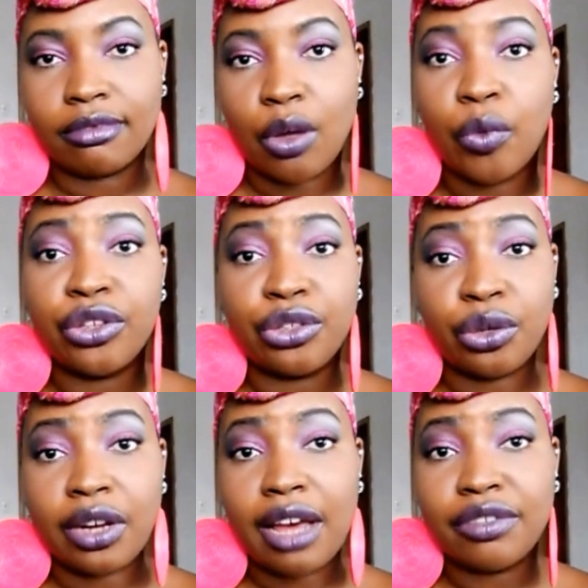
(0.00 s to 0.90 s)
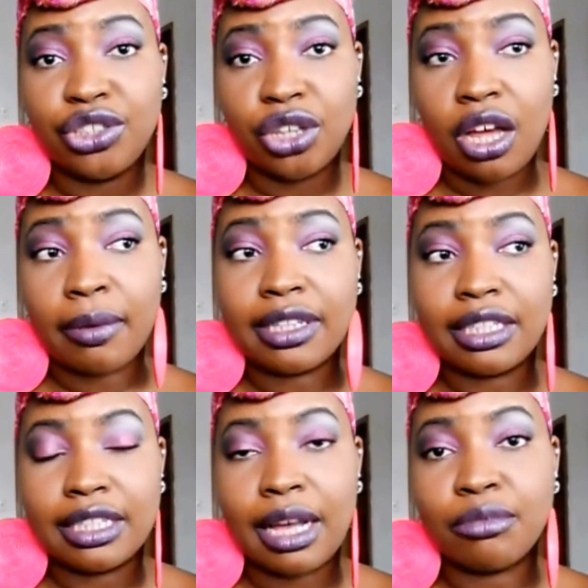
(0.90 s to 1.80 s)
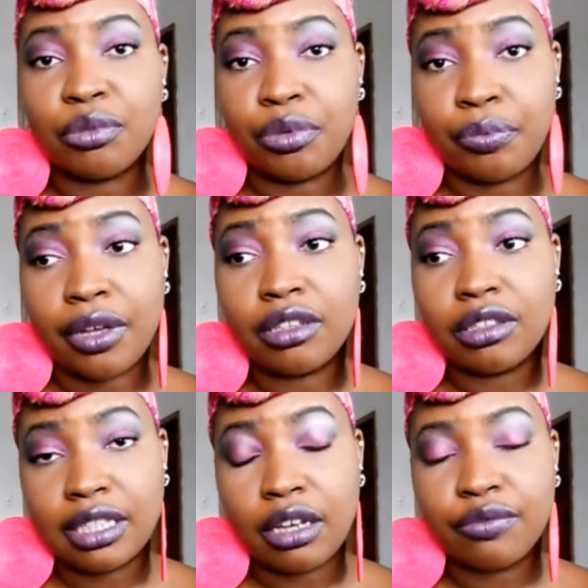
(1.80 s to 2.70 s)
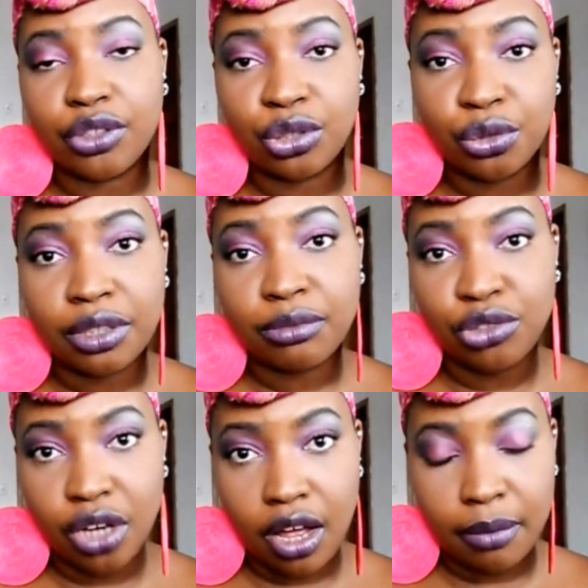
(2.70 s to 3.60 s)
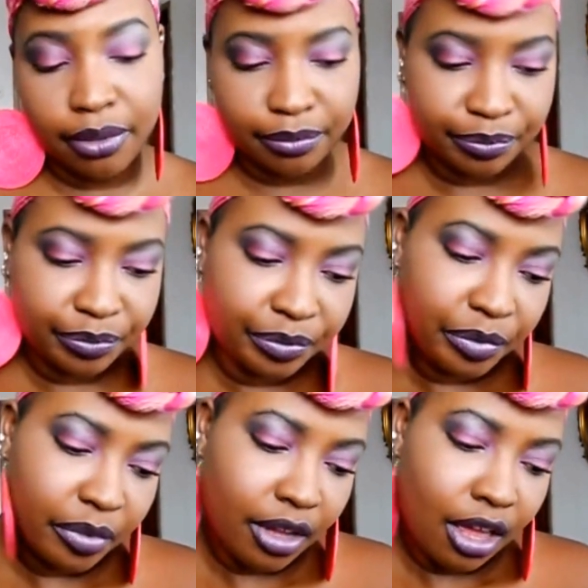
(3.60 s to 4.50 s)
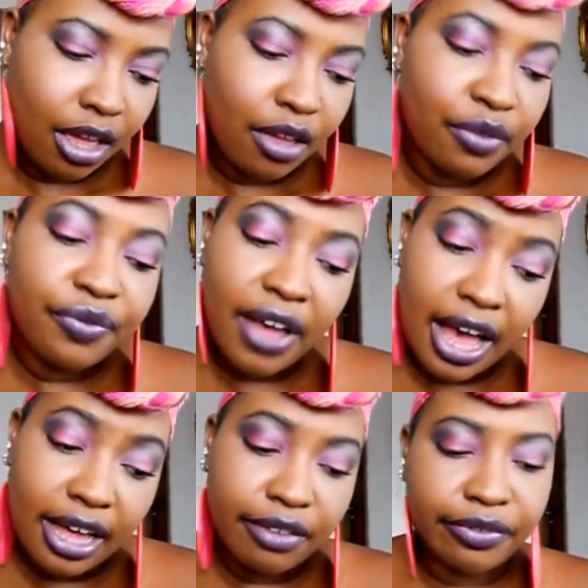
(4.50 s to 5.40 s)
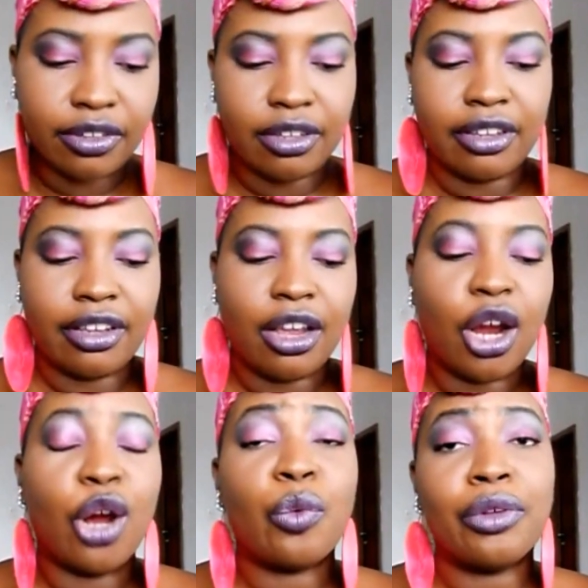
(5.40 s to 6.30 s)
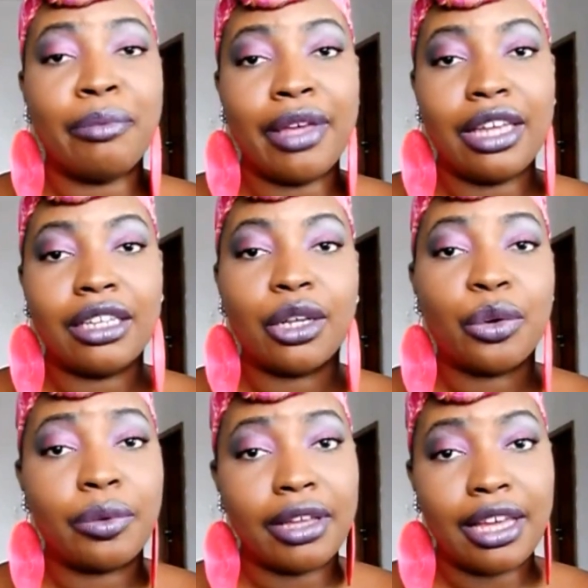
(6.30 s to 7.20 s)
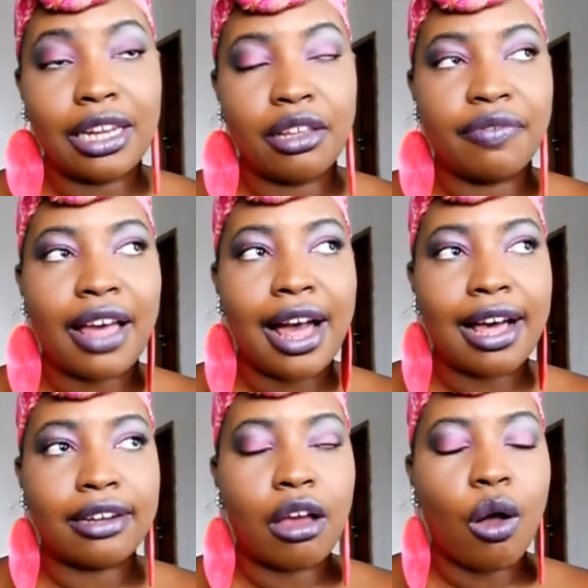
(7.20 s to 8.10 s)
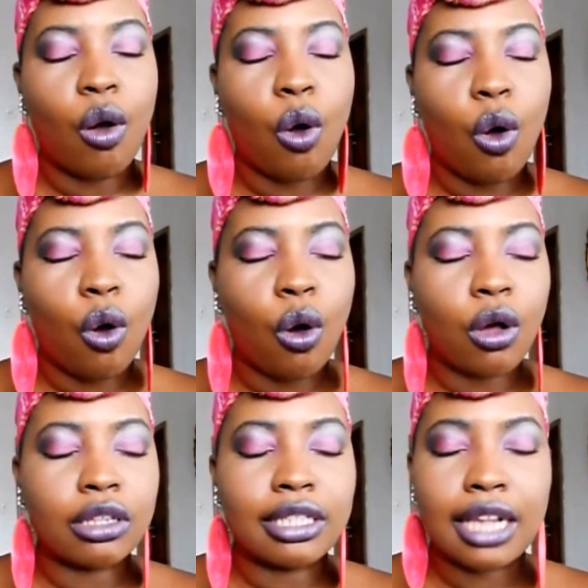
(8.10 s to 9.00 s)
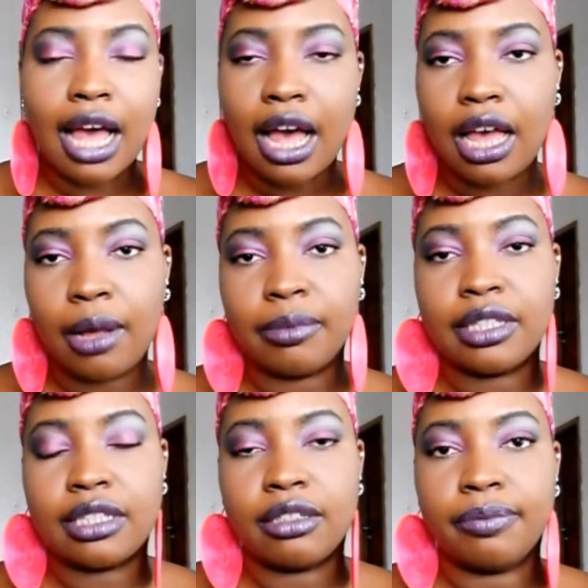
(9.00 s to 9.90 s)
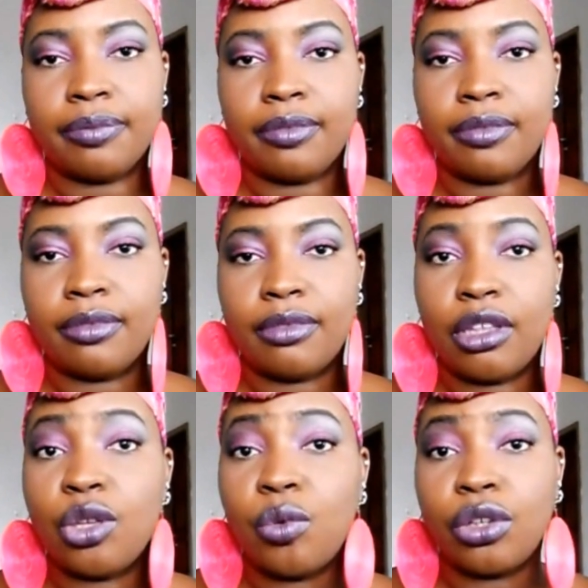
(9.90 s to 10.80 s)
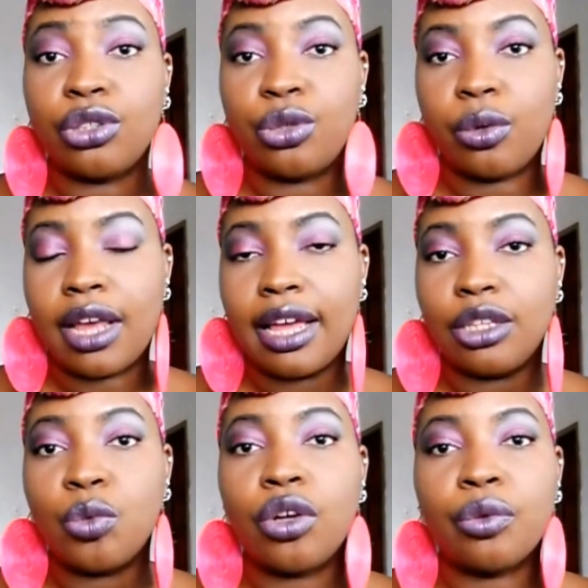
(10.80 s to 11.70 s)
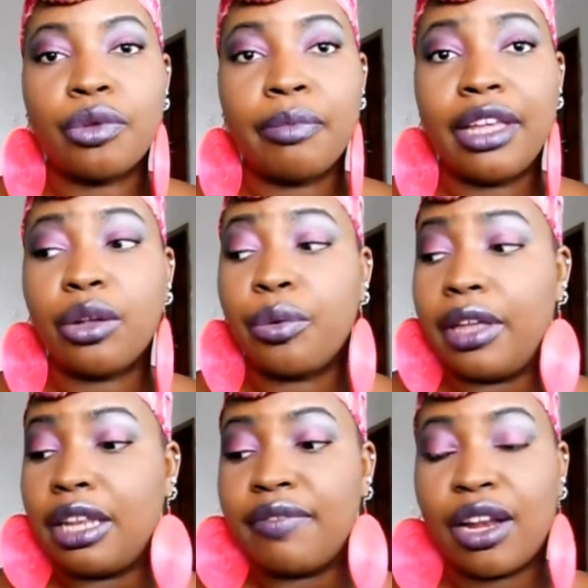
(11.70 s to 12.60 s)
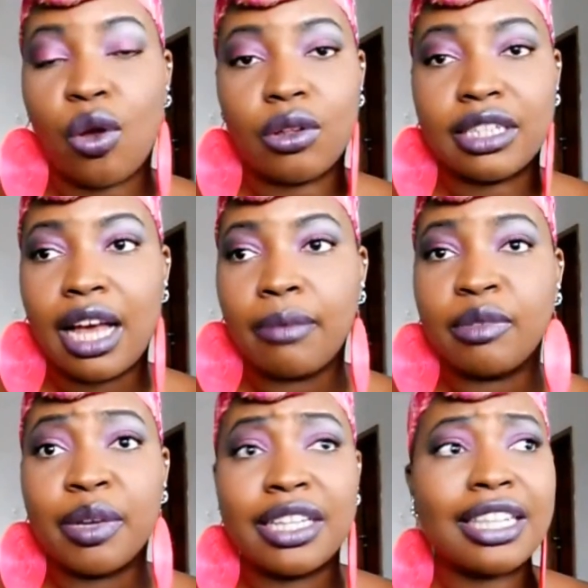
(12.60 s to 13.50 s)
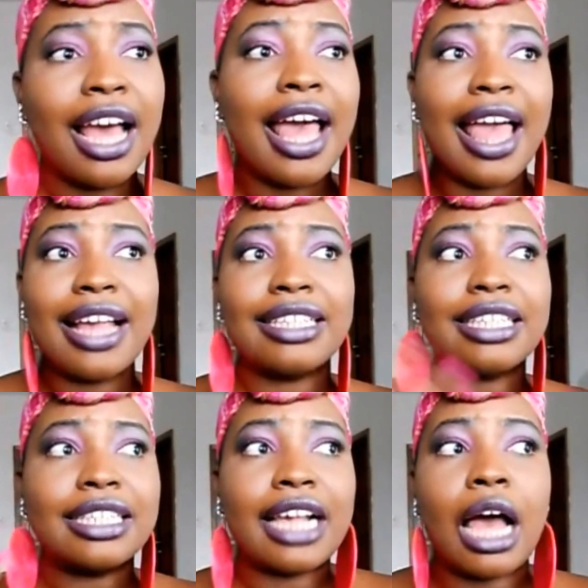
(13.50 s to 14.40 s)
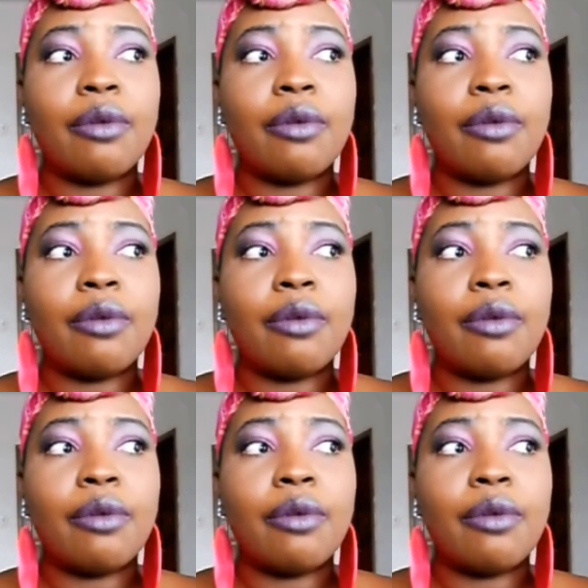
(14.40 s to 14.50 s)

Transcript: When you don't have a job, it's the time to prepare yourself for your dream job. 5, remain creative at all times. You want to do that. You want to remain creative at all times, because it's the time